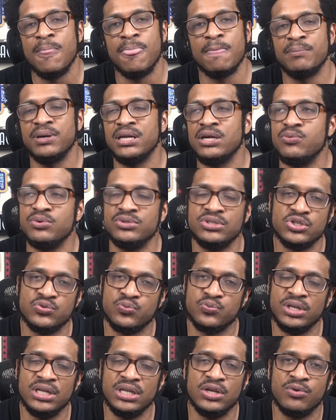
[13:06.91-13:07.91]
But it would
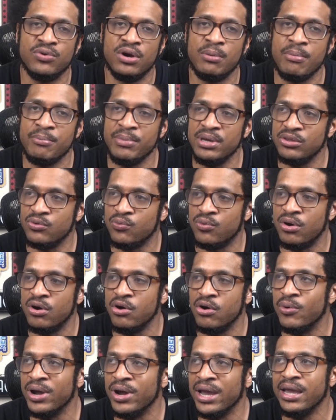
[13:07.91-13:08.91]
just really rubber me the
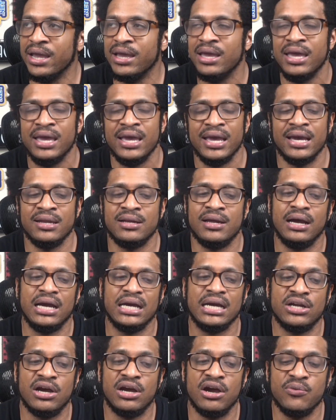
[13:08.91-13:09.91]
wrong way. And I
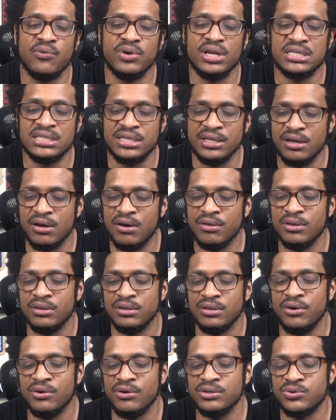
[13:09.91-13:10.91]
can already tell
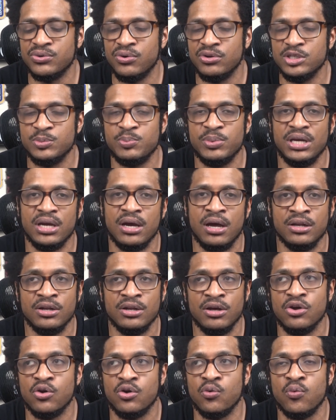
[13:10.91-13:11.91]
that there is going to be
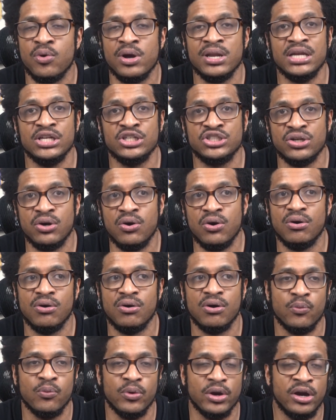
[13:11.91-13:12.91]
another running joke
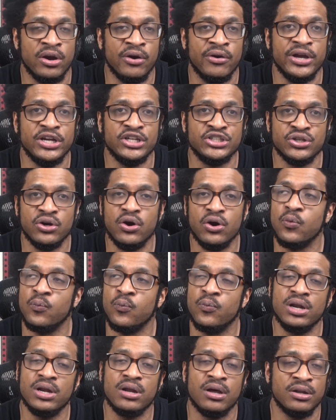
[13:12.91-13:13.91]
or recurring joke
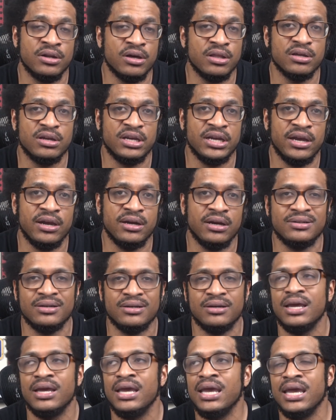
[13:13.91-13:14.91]
with another
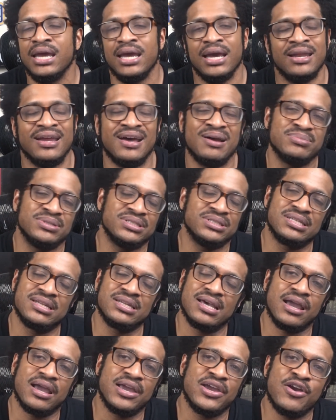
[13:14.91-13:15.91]
character, and I'm just
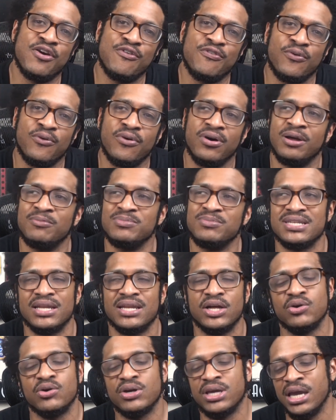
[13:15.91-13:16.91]
not here for it. I'm just
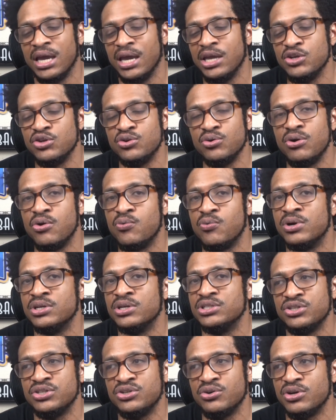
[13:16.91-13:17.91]
like, okay, you do it
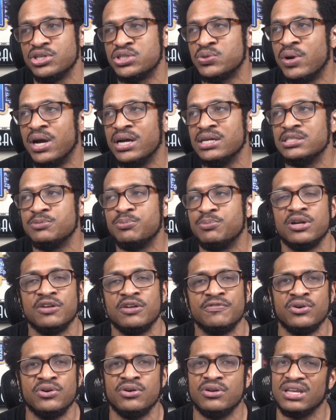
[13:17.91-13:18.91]
once, you do it twice, but
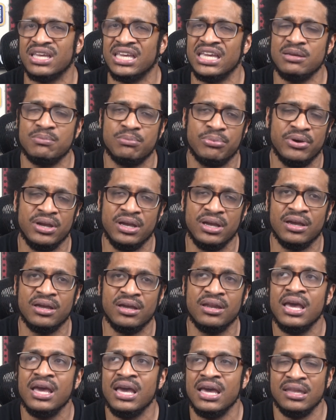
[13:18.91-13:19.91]
if you're going to keep
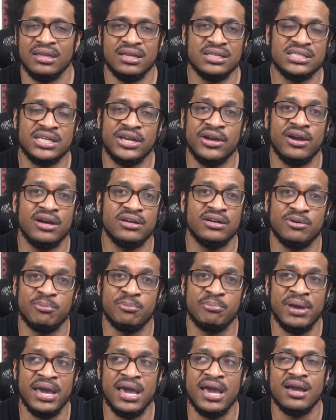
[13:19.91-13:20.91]
bringing this character
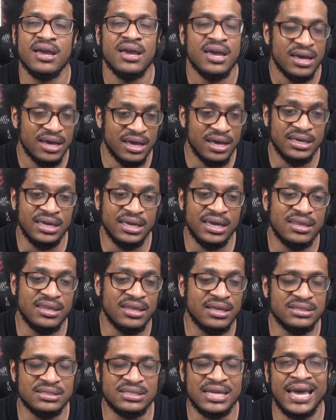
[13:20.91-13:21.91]
back again
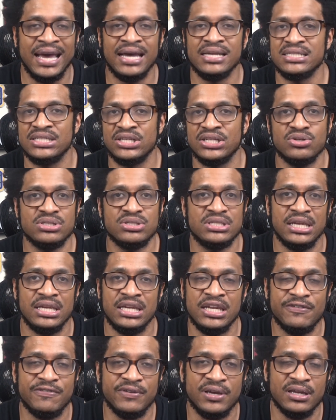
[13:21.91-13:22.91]
that just has no
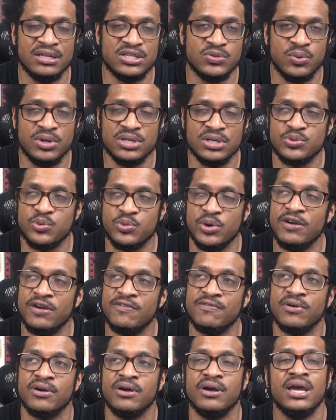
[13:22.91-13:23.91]
significance
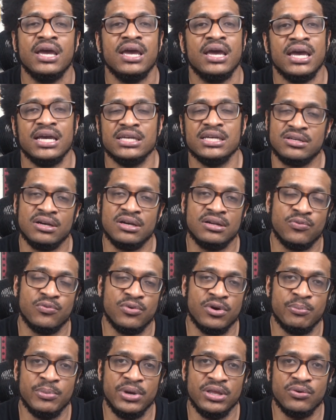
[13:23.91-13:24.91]
whatsoever, it's going to
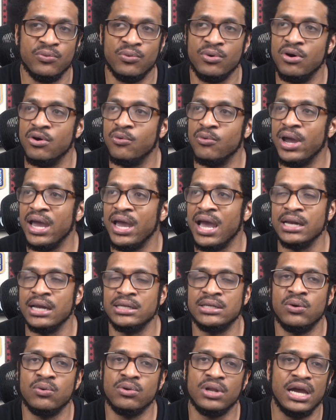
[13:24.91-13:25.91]
rub me the wrong way. I
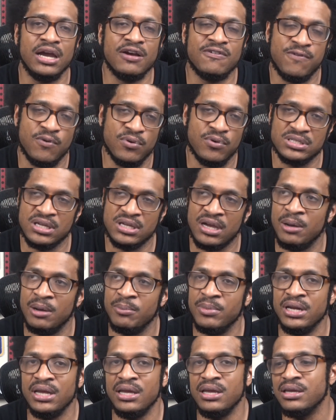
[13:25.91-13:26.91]
don't like forced
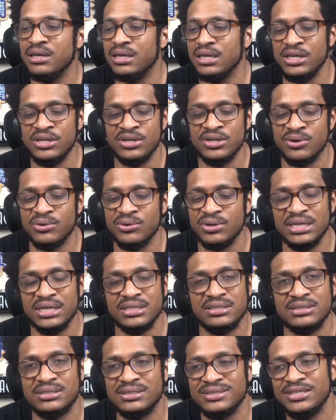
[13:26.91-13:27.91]
comedy. You know,
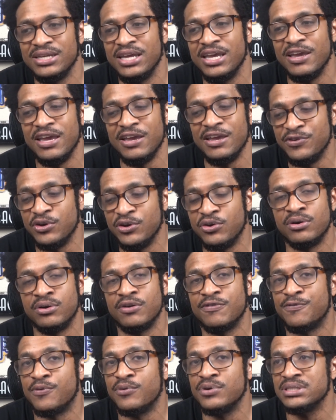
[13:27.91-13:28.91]
it's, if you're going
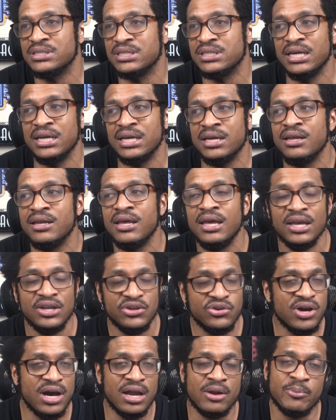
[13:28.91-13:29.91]
to force it in,
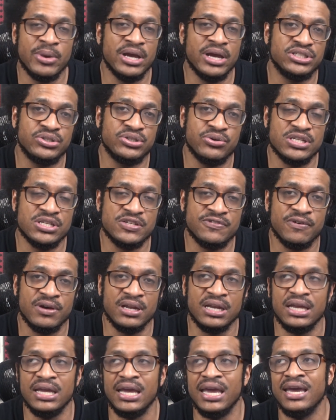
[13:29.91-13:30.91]
you got to make sure it's
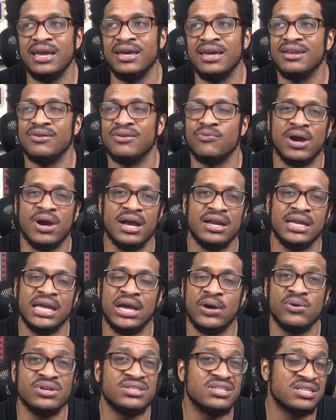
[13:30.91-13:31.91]
funny, and right
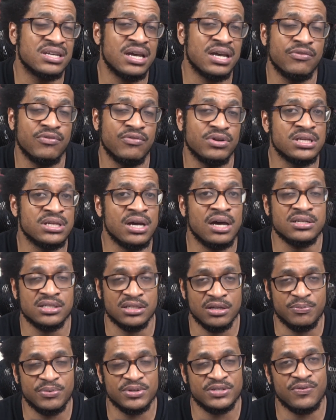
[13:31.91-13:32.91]
now it's just kind of a
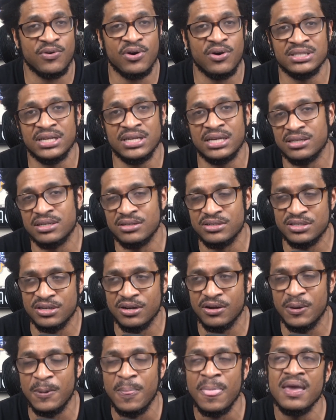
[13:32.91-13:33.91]
toss-up as far as that's
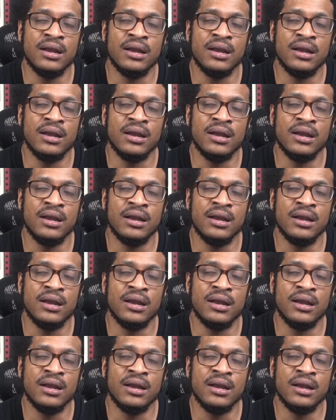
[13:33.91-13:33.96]
concerned.